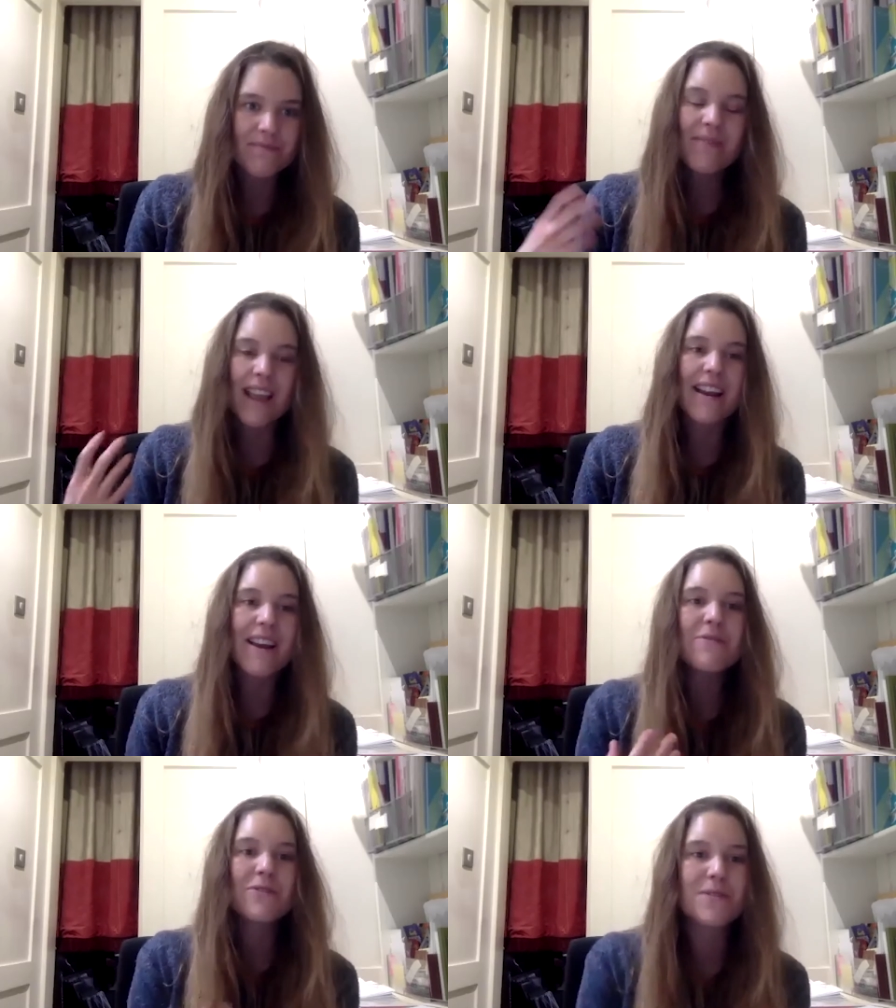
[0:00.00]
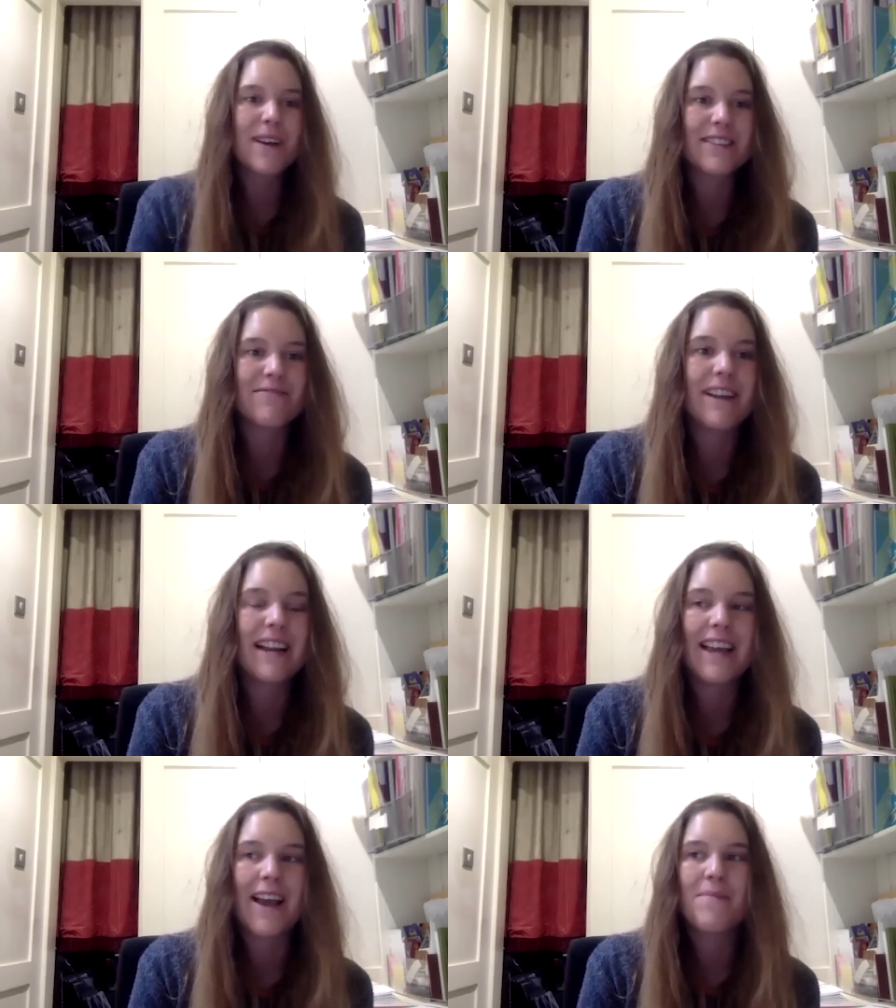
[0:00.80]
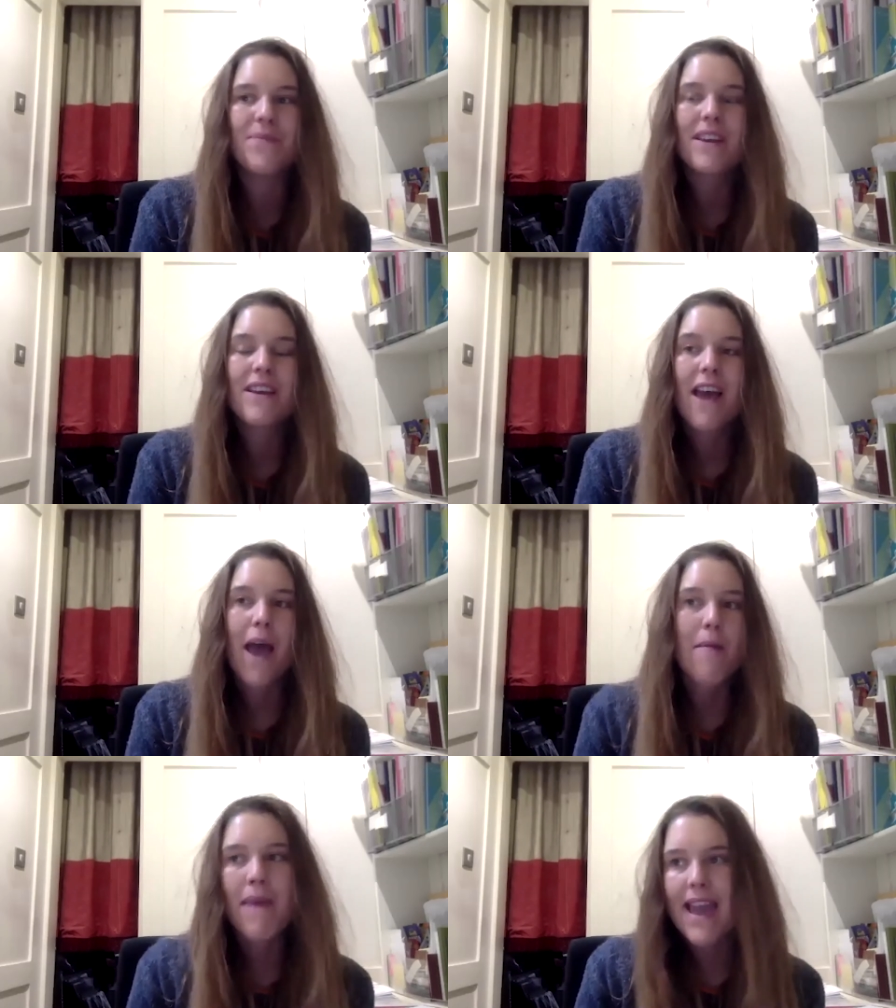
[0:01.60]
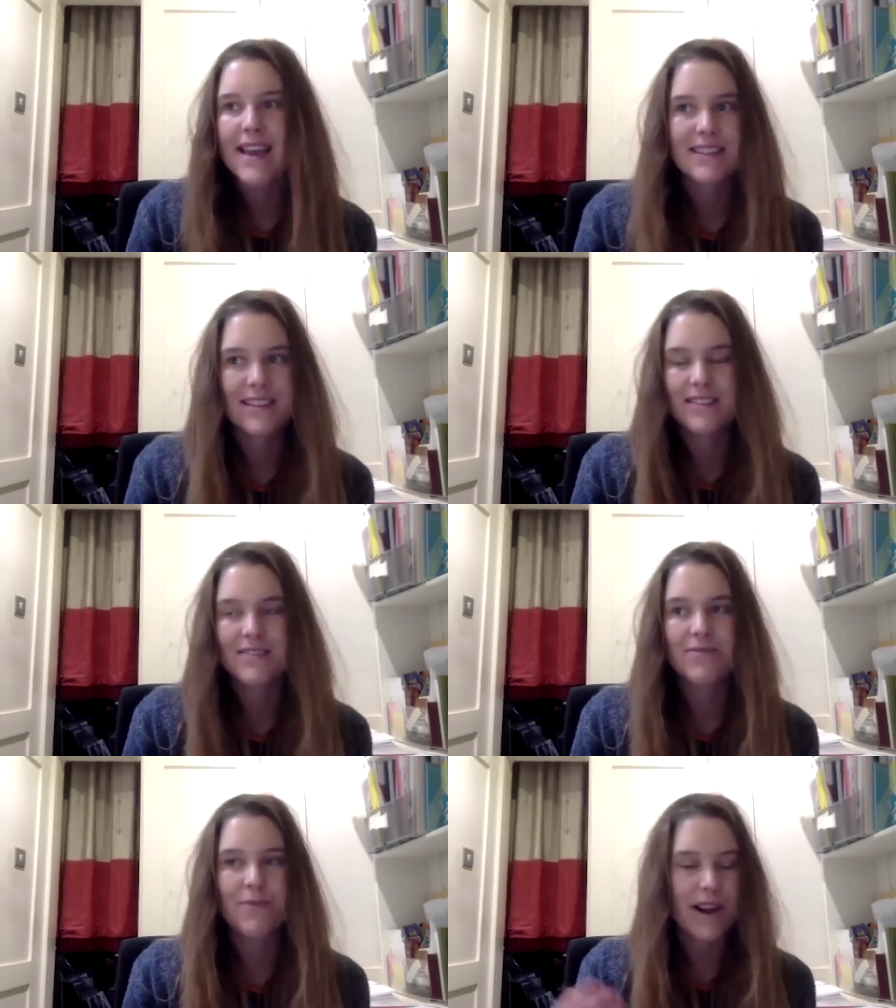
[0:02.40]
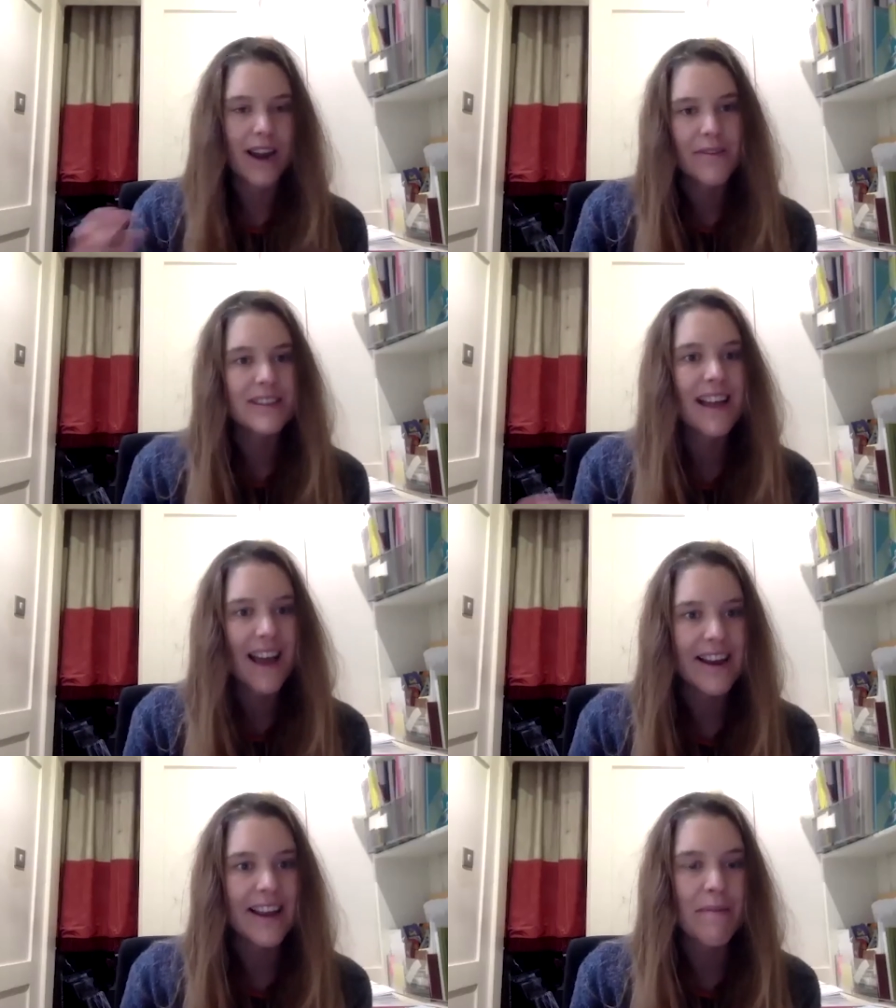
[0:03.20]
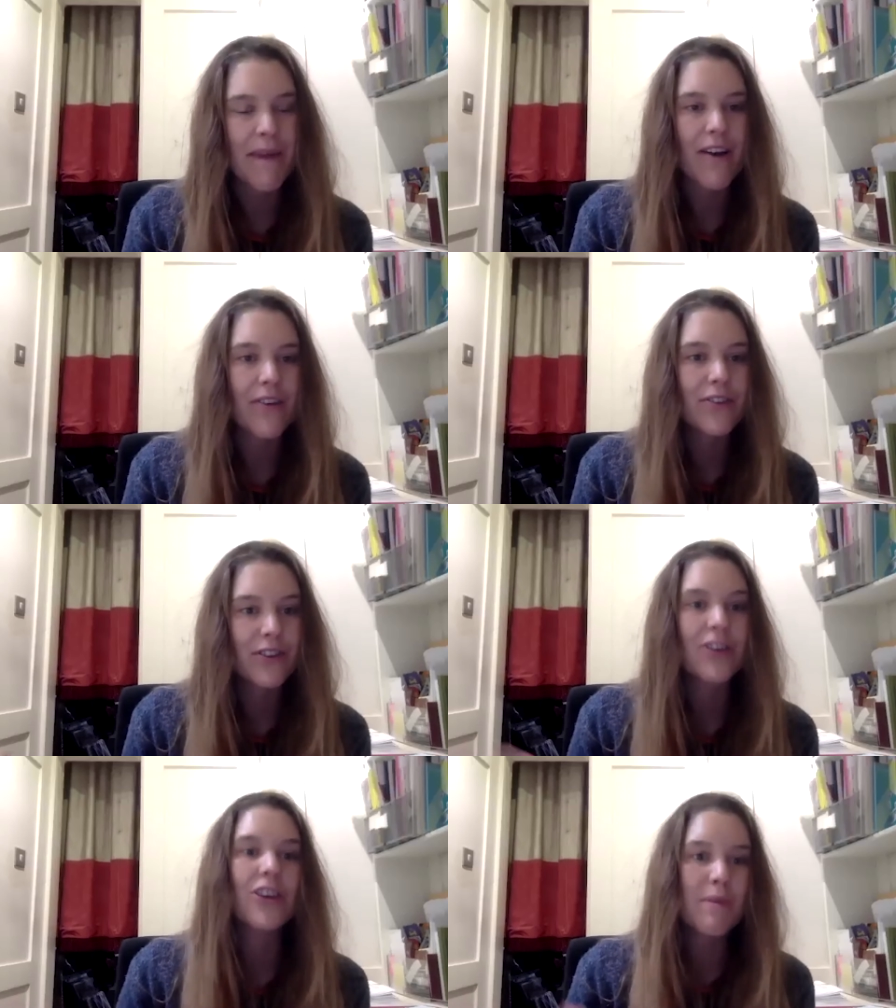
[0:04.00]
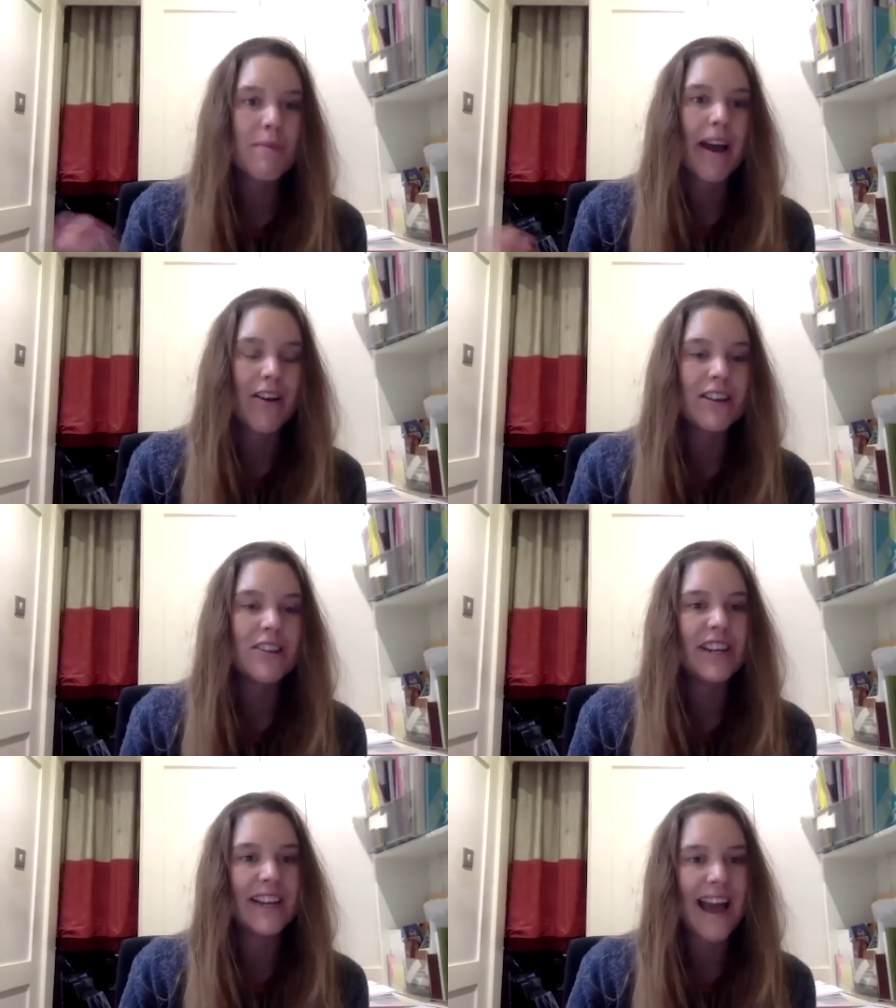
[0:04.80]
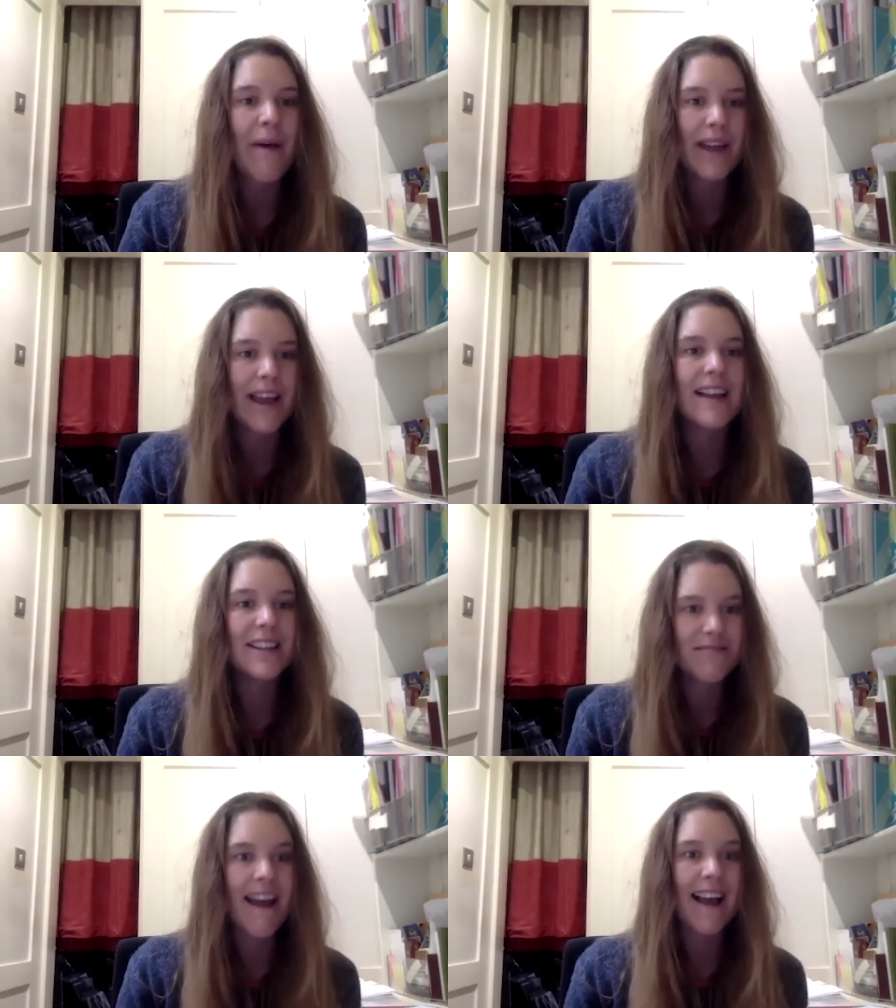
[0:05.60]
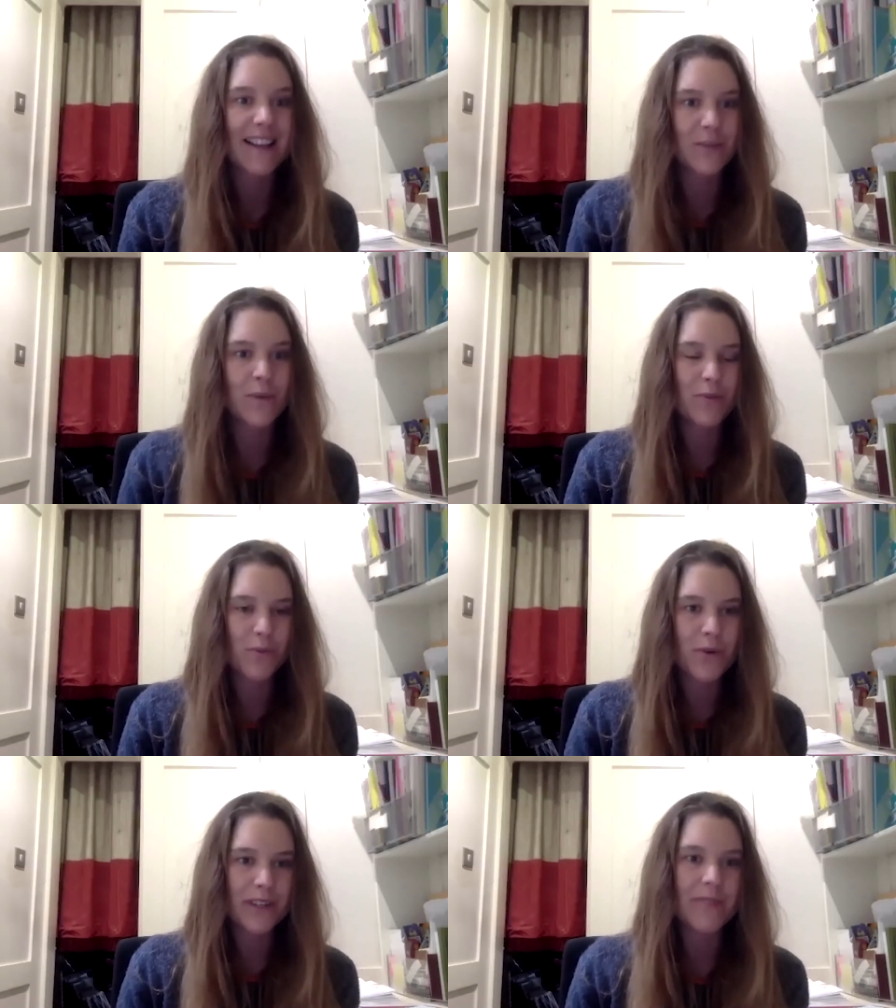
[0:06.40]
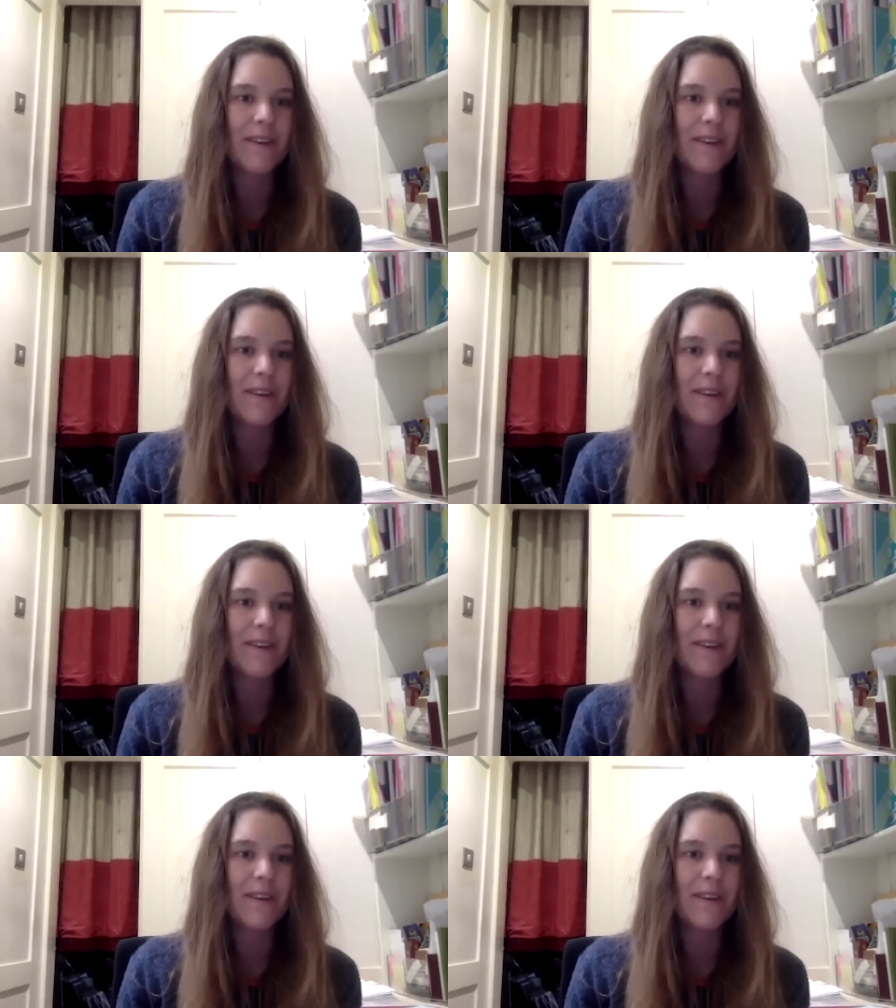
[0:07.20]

And I was always really amazed when I was learning about the human biology and how it interacts with water,